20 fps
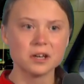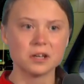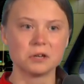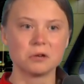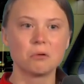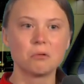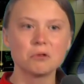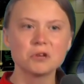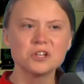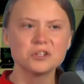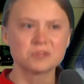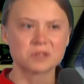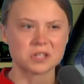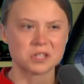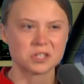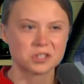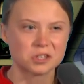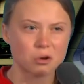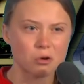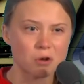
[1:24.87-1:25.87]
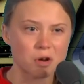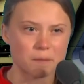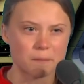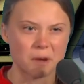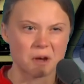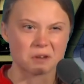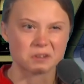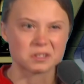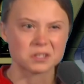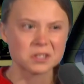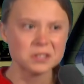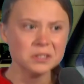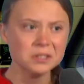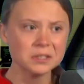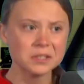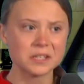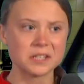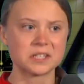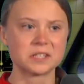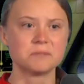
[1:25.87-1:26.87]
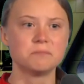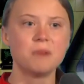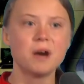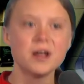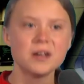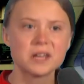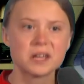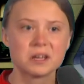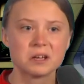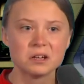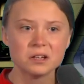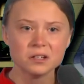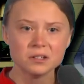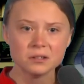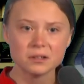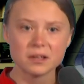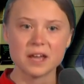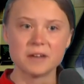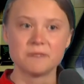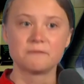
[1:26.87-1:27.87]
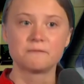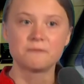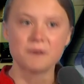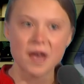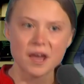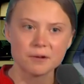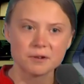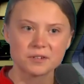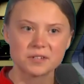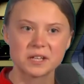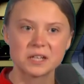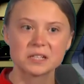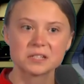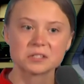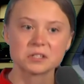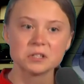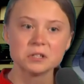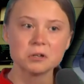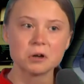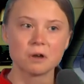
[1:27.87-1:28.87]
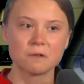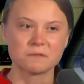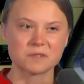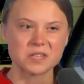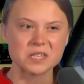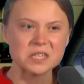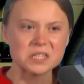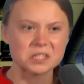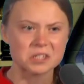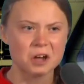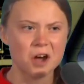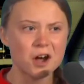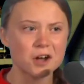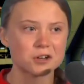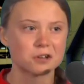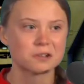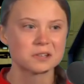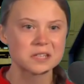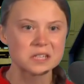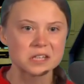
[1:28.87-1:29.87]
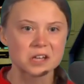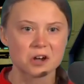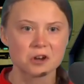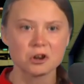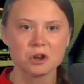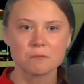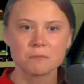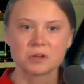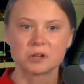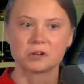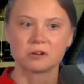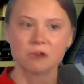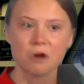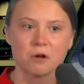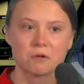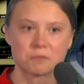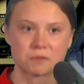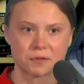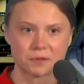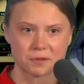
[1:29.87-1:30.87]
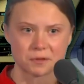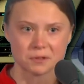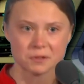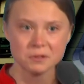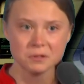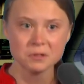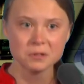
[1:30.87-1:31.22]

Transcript: and all you can talk about is money and fairy tales of eternal economic growth.